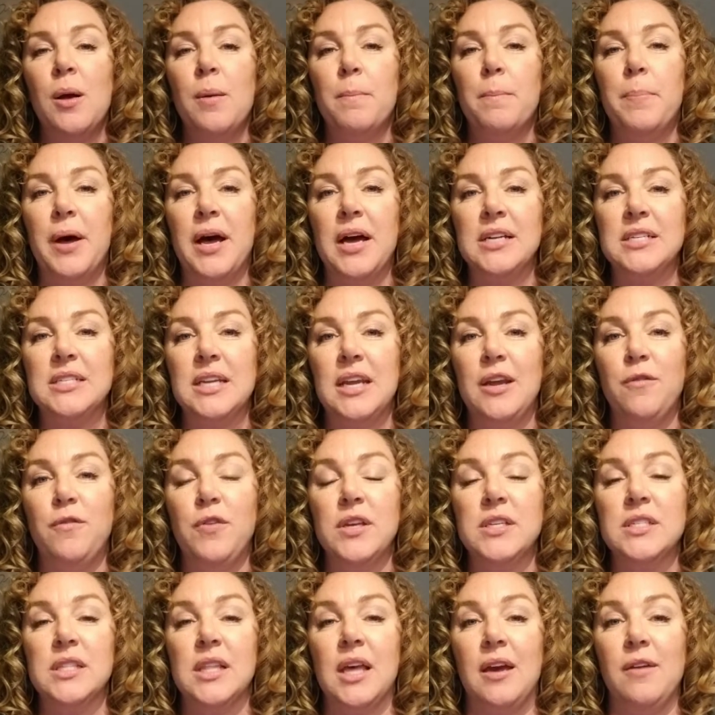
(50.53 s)
But if
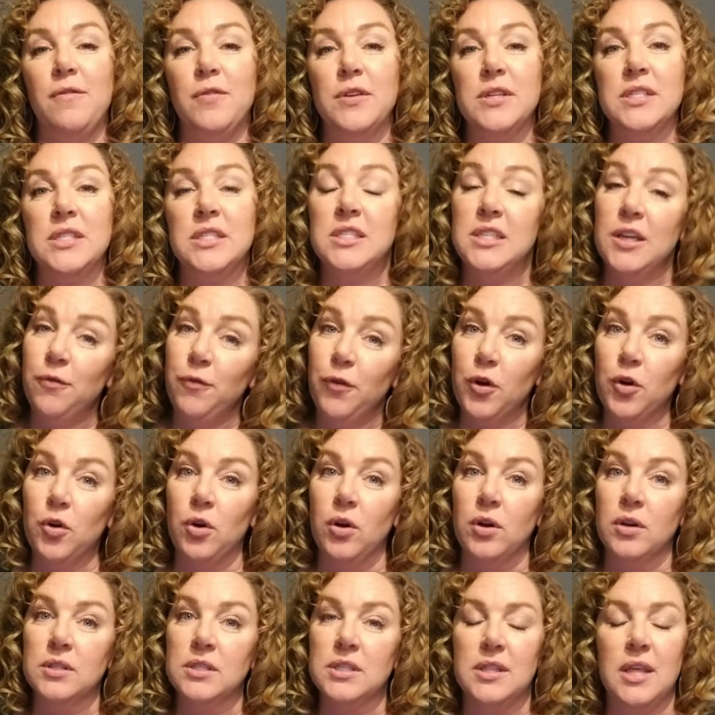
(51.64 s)
his life is
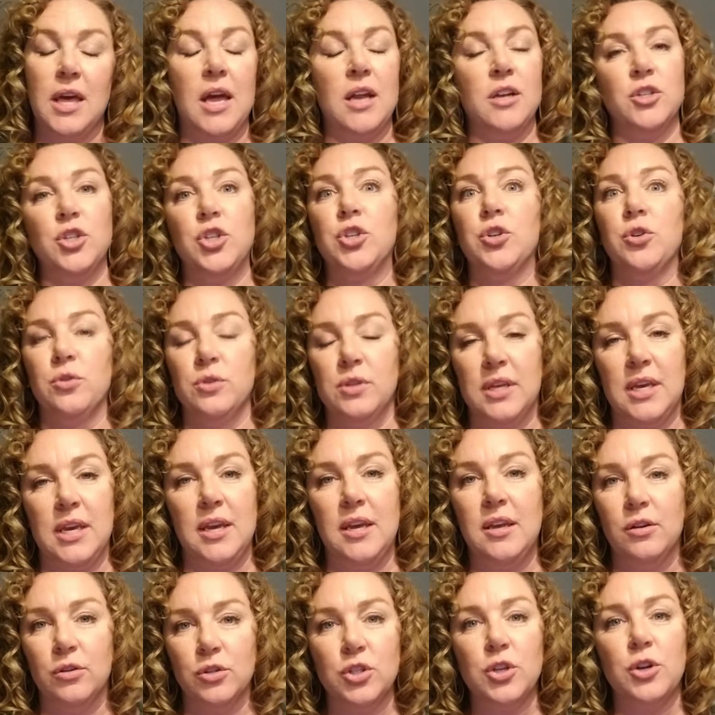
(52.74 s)
difficult, then surely
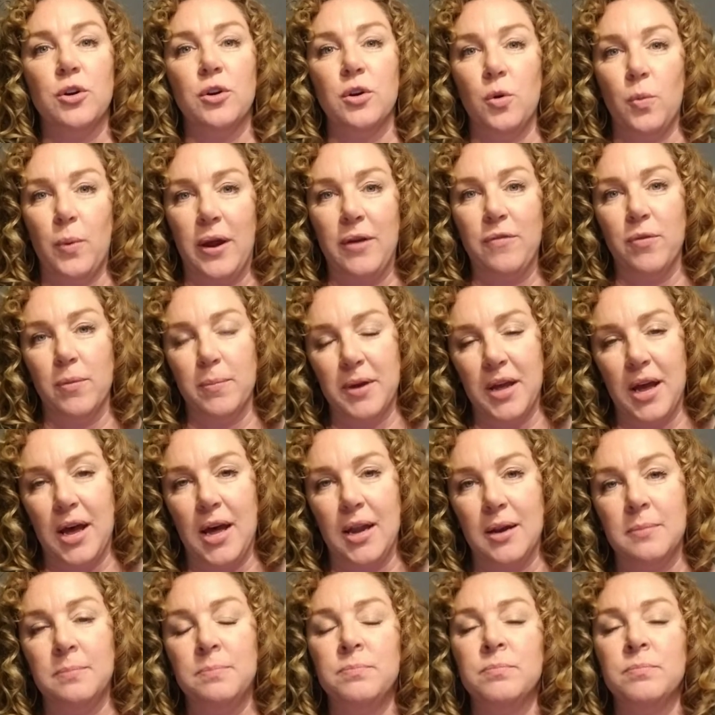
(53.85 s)
he'll turn away from God.
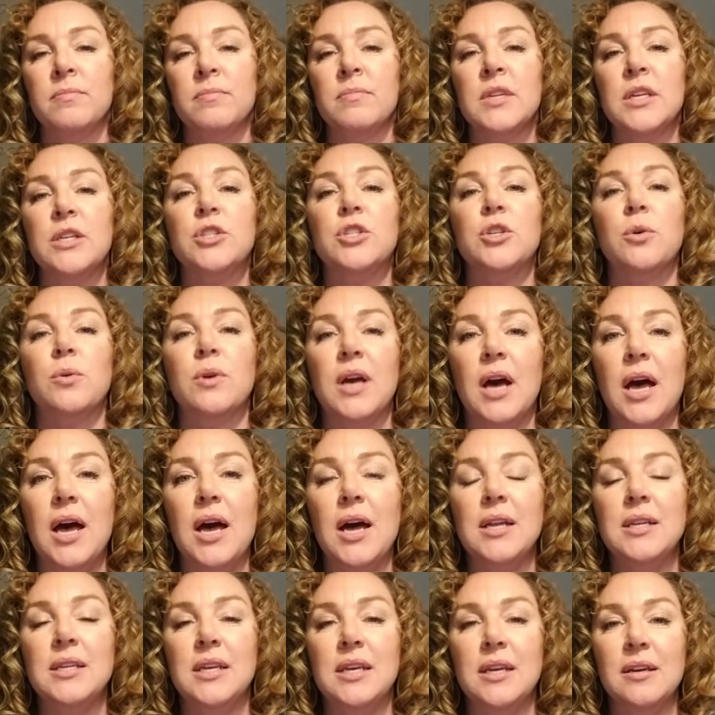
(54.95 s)
So
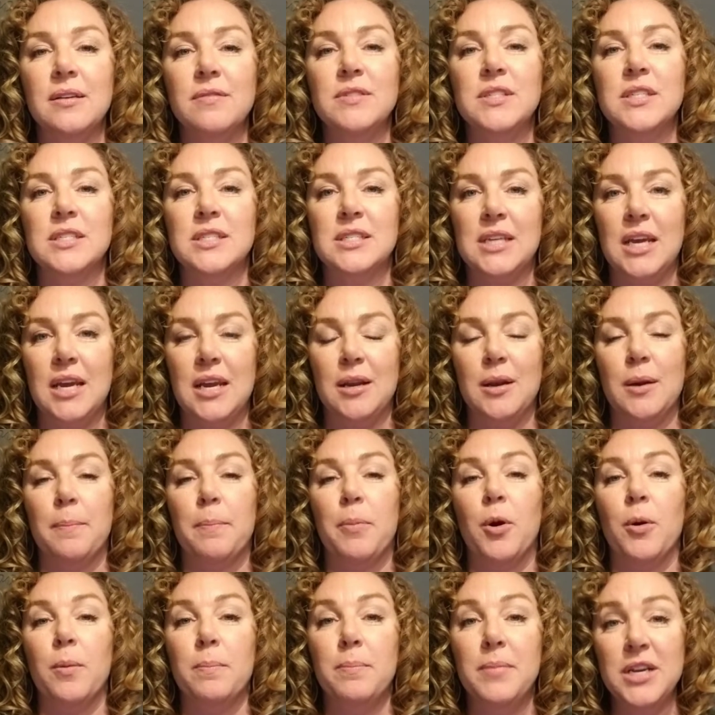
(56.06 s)
God gives Satan
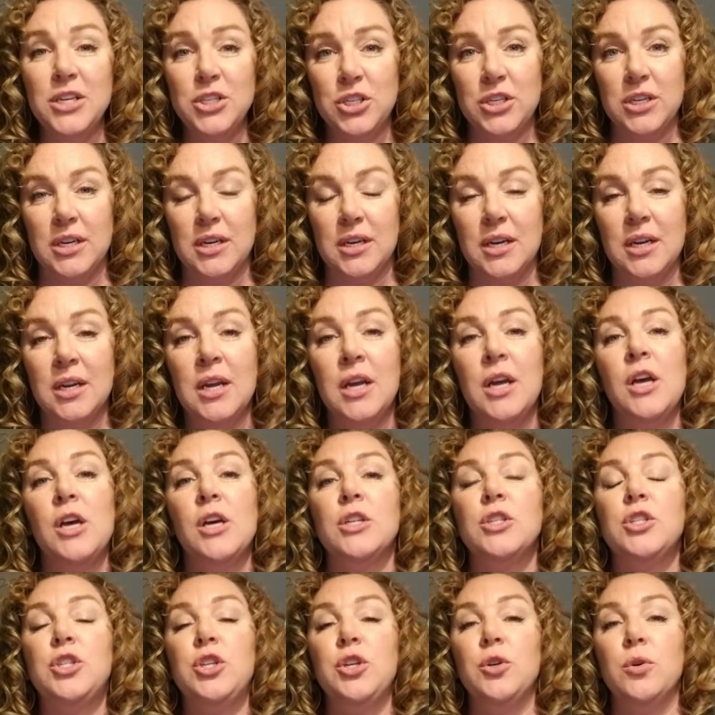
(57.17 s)
permission
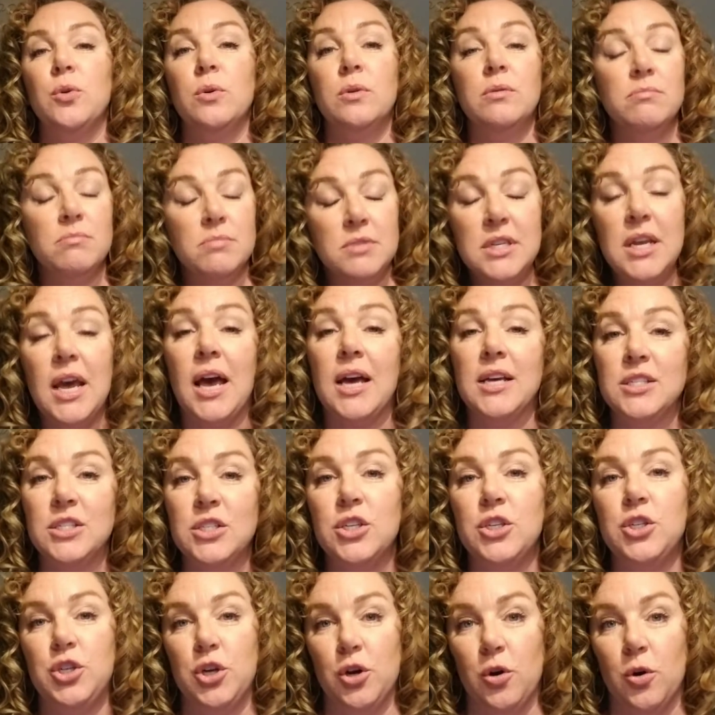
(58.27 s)
to
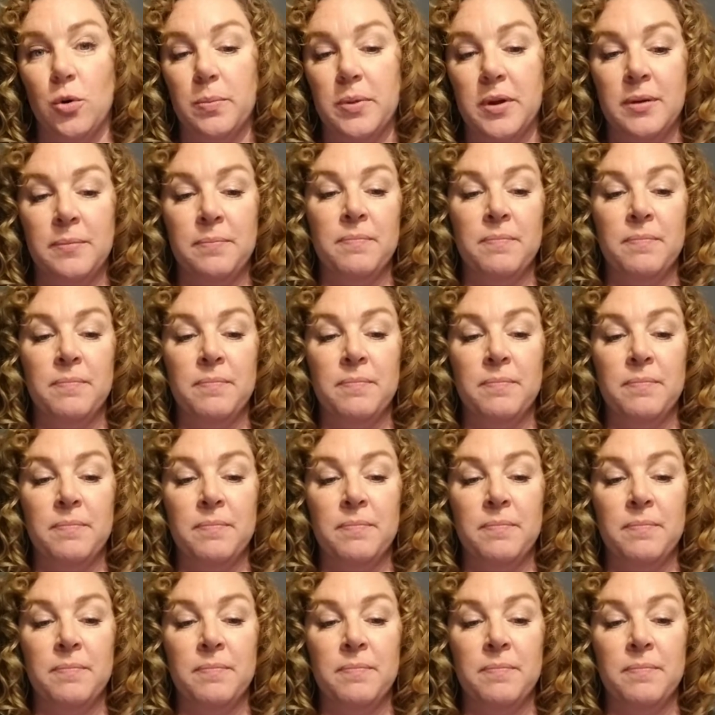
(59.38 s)
test Job.